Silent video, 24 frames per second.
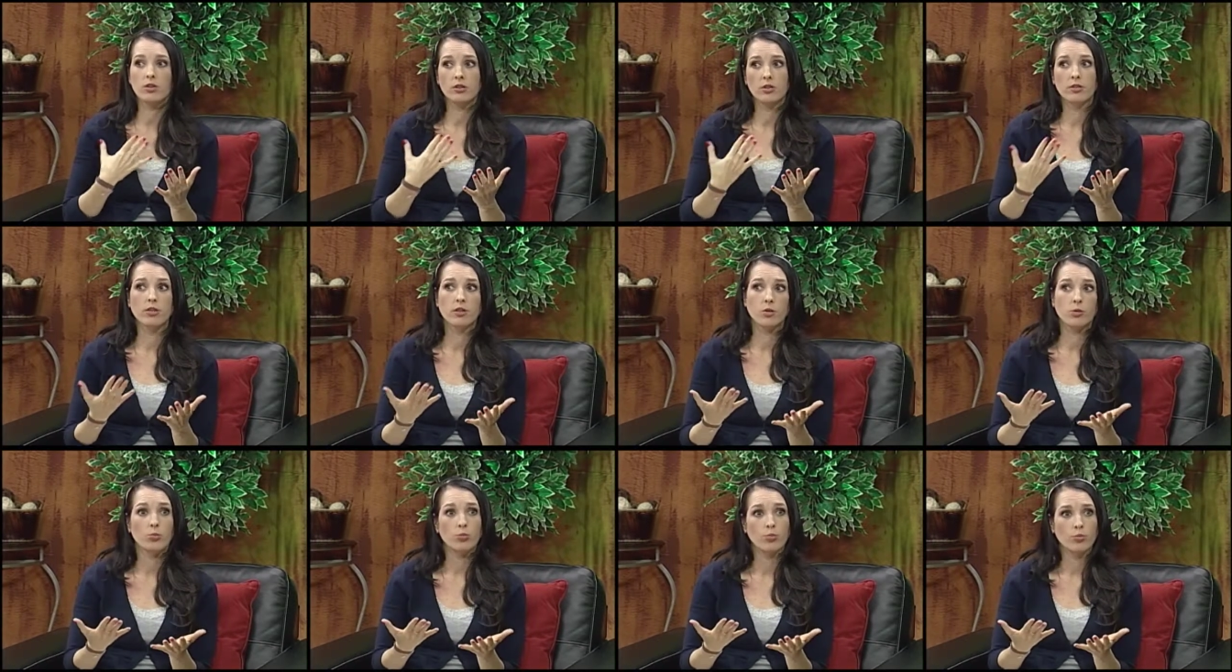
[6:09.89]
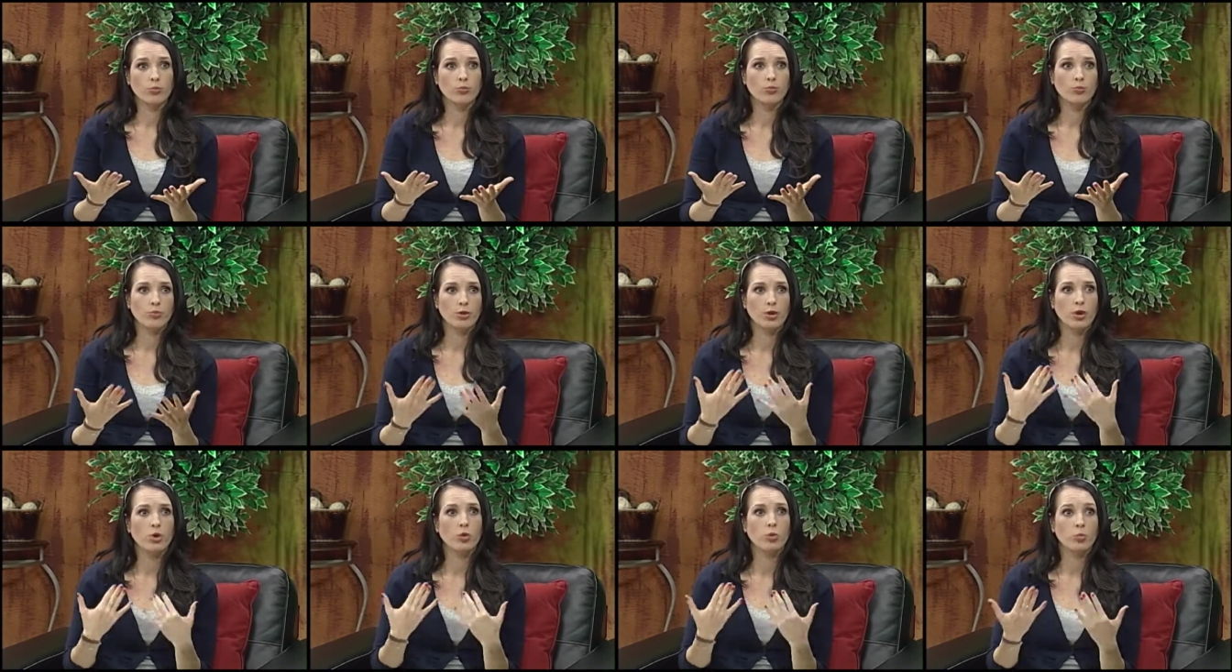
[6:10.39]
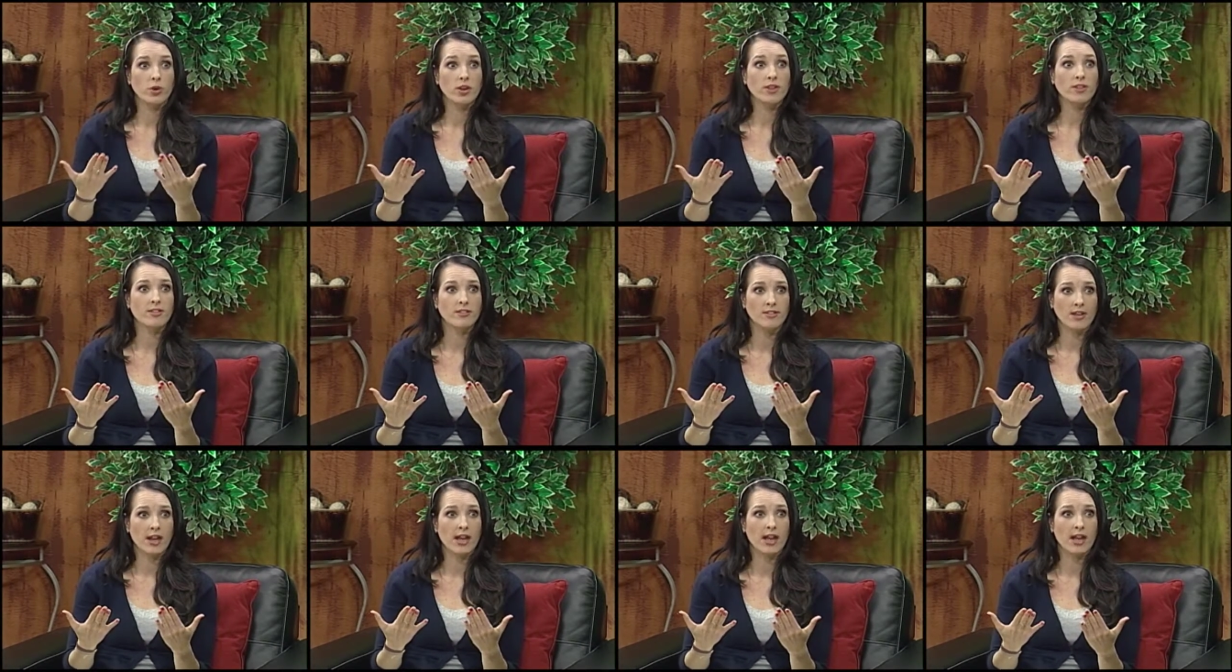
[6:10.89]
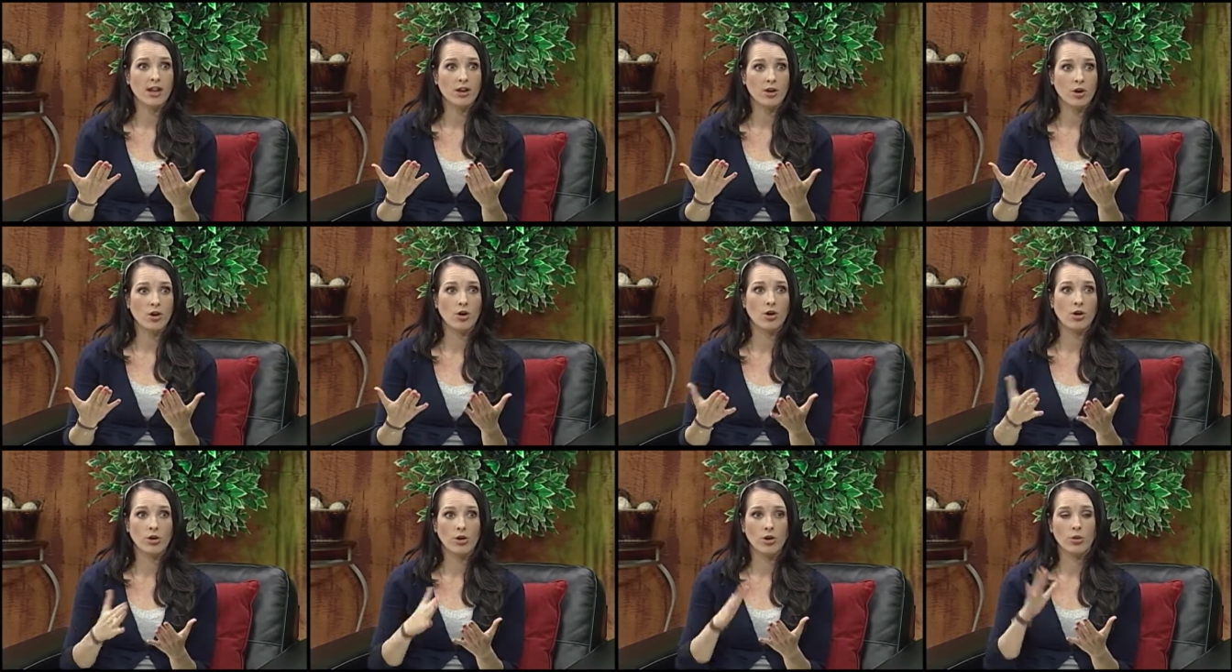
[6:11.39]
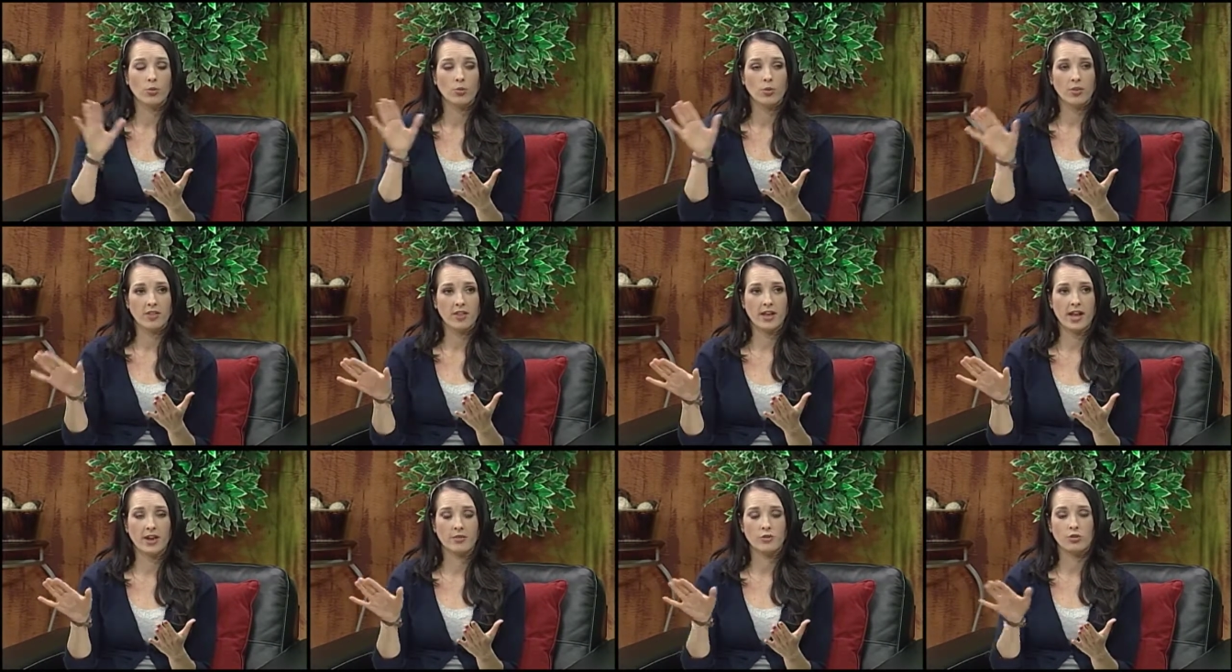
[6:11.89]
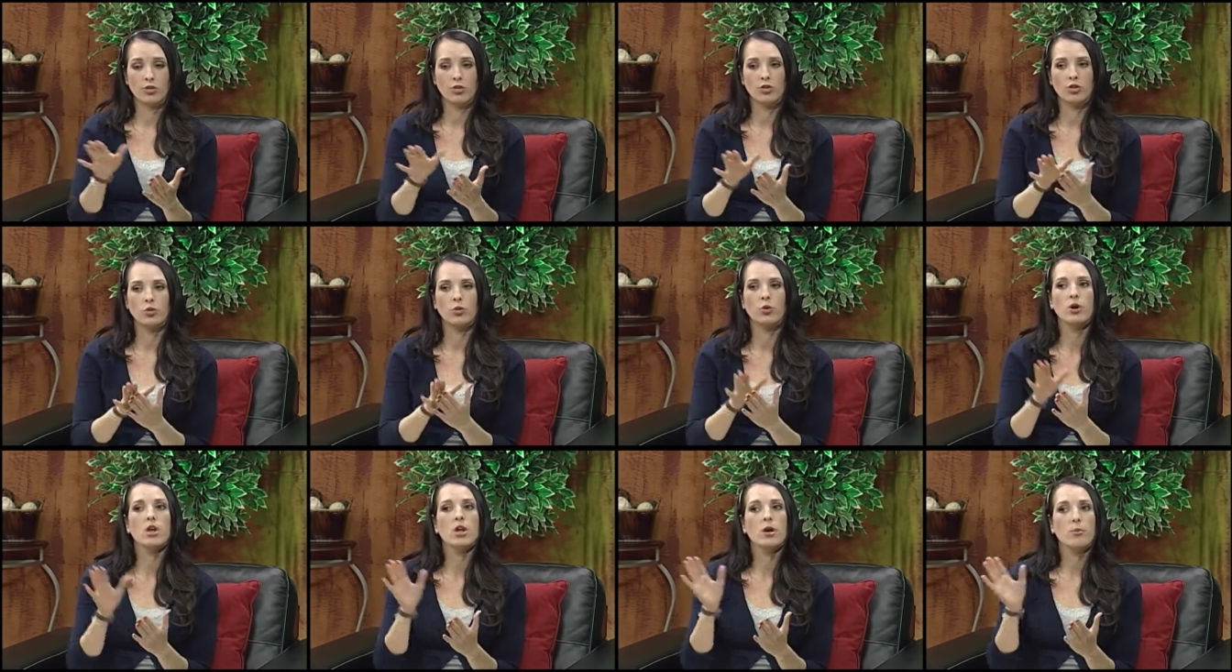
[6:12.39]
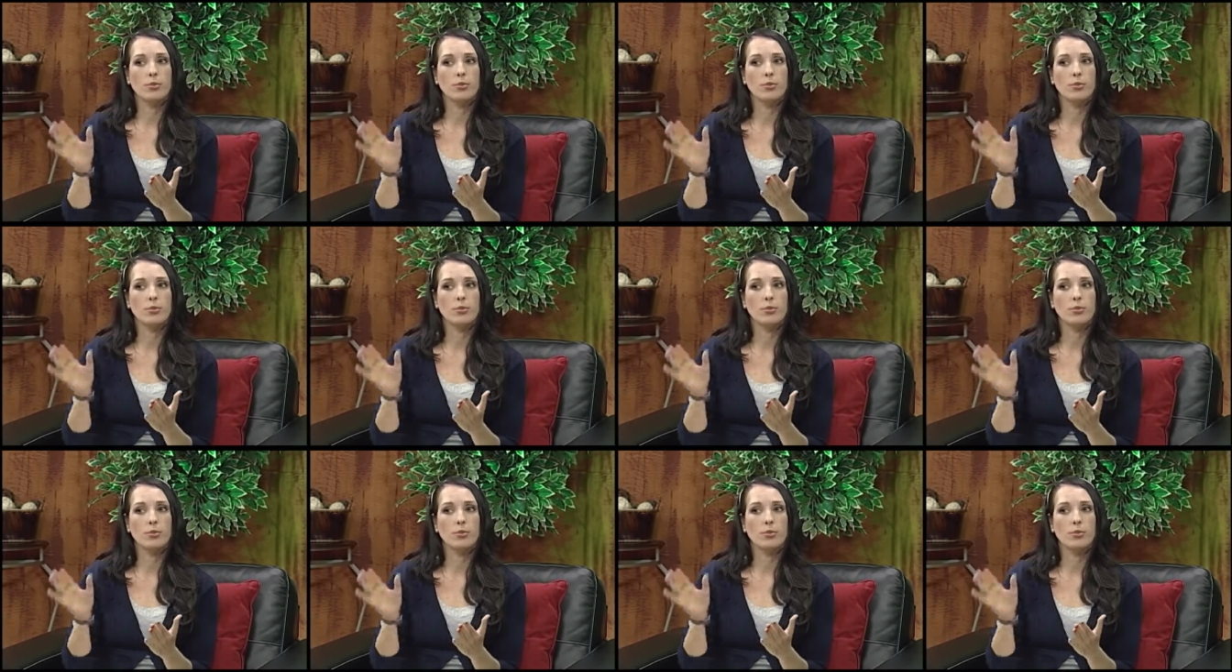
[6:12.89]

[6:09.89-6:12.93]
that you know, we say are what they have to do,